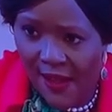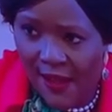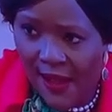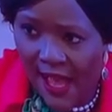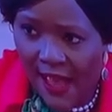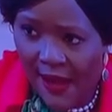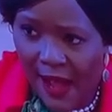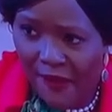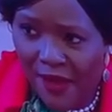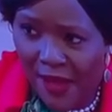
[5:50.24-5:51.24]
and
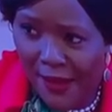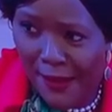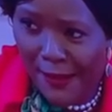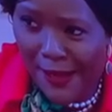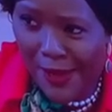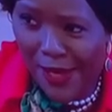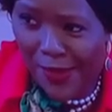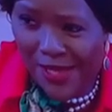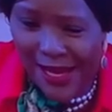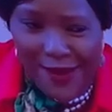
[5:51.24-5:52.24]
having it was
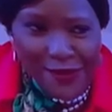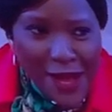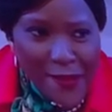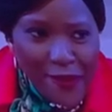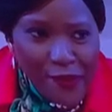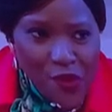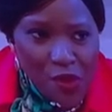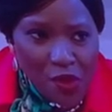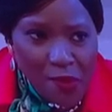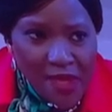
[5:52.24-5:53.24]
kind of coming full
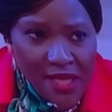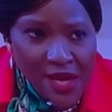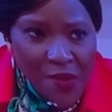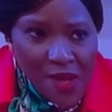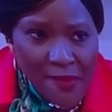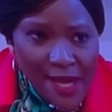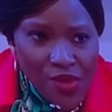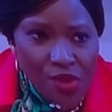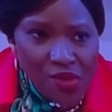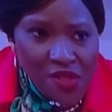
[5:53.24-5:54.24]
circle, because I went back to
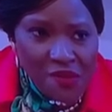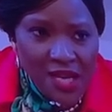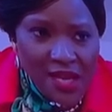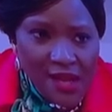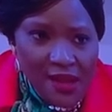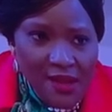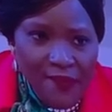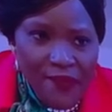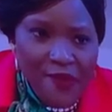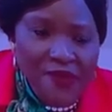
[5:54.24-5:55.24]
Costa Rica
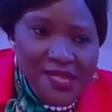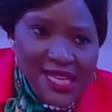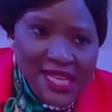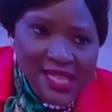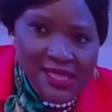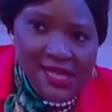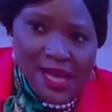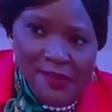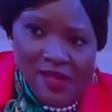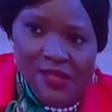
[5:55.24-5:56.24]
for the second time,
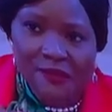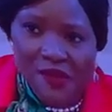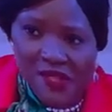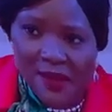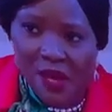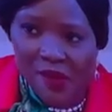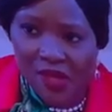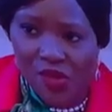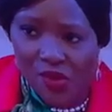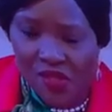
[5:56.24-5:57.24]
because the first time I went to
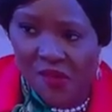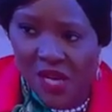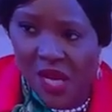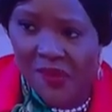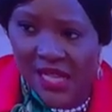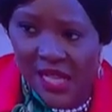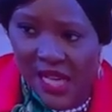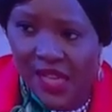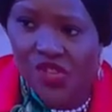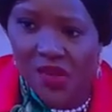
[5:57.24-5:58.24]
Costa Rica, I was an
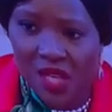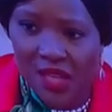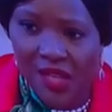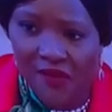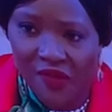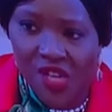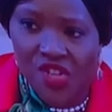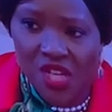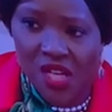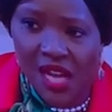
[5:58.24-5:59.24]
intern in the
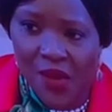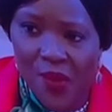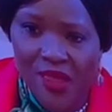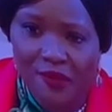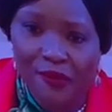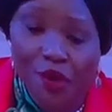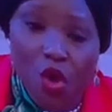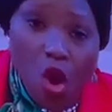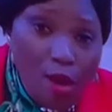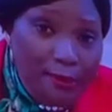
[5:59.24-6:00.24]
convention, and I went there for a
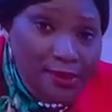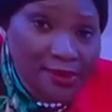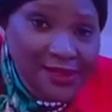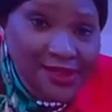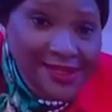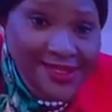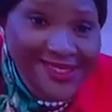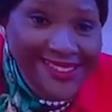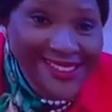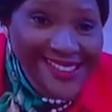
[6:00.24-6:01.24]
COP
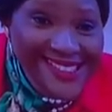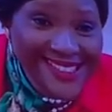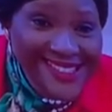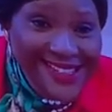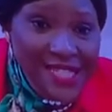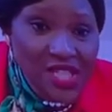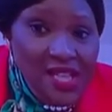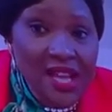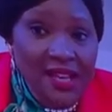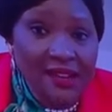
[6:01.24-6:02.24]
in
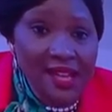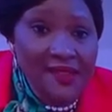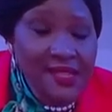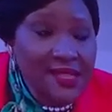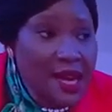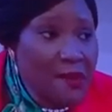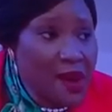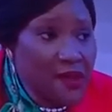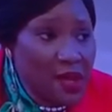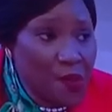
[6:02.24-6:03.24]
1999. And this time
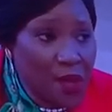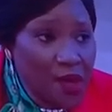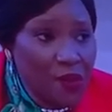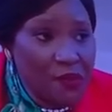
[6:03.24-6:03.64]
around, I went over to